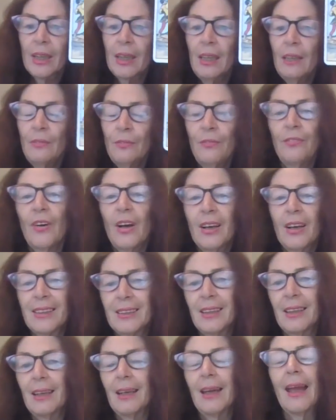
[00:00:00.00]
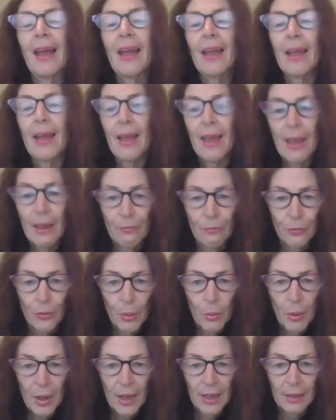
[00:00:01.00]
infighting
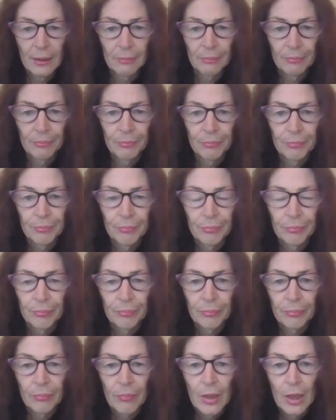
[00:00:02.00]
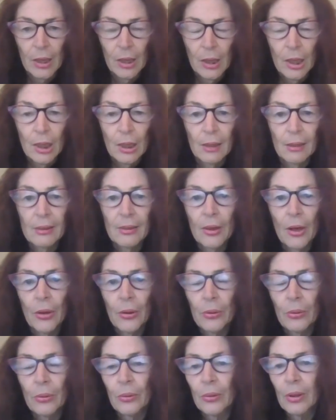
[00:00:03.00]
everywhere.
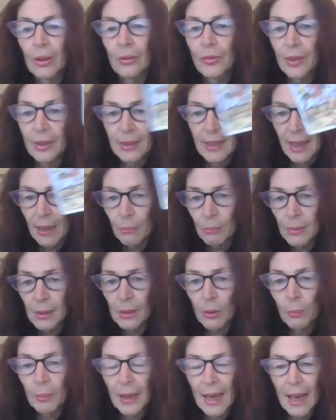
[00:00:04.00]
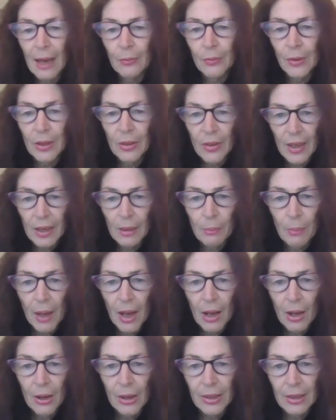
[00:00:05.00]
So the Dems will be having their
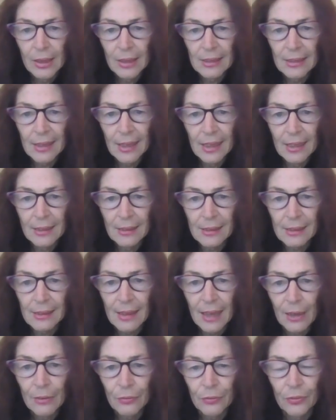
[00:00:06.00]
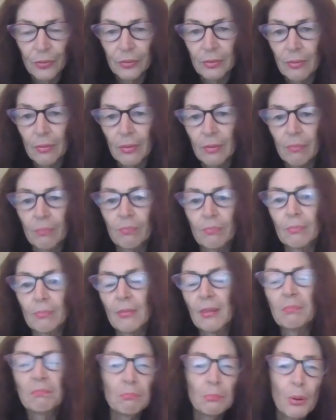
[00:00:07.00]
behind-the-scenes stuff,
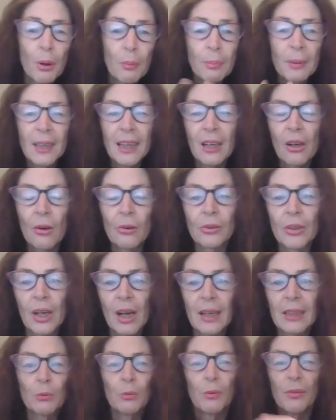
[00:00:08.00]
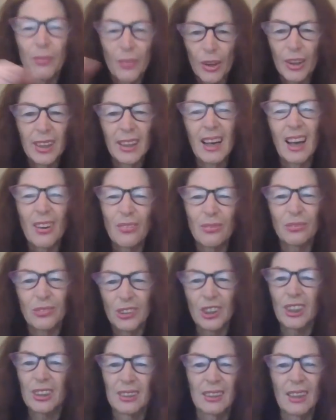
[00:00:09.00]
probably along the lines, we've got enough, just